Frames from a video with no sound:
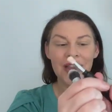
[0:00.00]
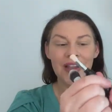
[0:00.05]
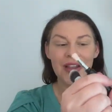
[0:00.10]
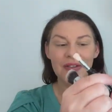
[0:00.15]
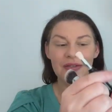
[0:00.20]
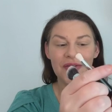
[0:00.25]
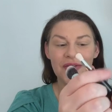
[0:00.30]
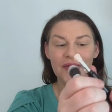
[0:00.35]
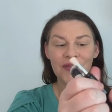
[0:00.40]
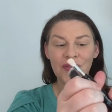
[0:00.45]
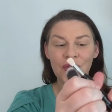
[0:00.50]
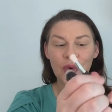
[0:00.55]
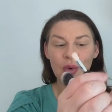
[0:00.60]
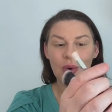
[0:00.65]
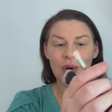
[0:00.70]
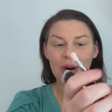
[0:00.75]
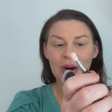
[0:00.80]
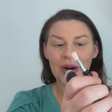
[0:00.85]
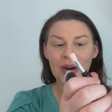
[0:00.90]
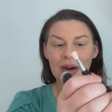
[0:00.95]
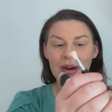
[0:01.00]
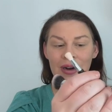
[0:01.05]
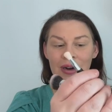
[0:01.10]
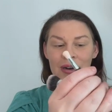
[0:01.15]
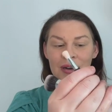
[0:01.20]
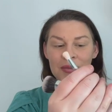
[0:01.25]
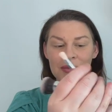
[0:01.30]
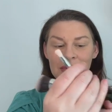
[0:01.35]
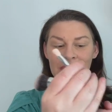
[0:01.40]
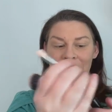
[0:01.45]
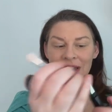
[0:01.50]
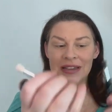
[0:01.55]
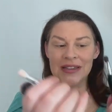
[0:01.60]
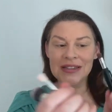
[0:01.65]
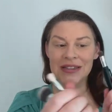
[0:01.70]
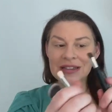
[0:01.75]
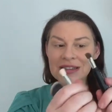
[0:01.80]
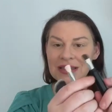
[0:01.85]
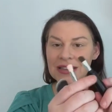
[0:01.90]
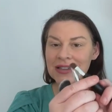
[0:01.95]
in four
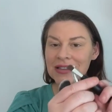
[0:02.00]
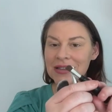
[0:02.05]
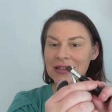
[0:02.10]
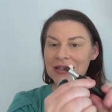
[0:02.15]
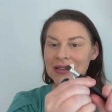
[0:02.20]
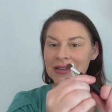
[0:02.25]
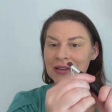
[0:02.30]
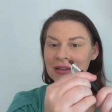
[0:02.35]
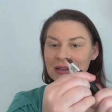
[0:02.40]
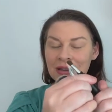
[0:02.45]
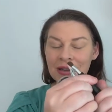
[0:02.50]
places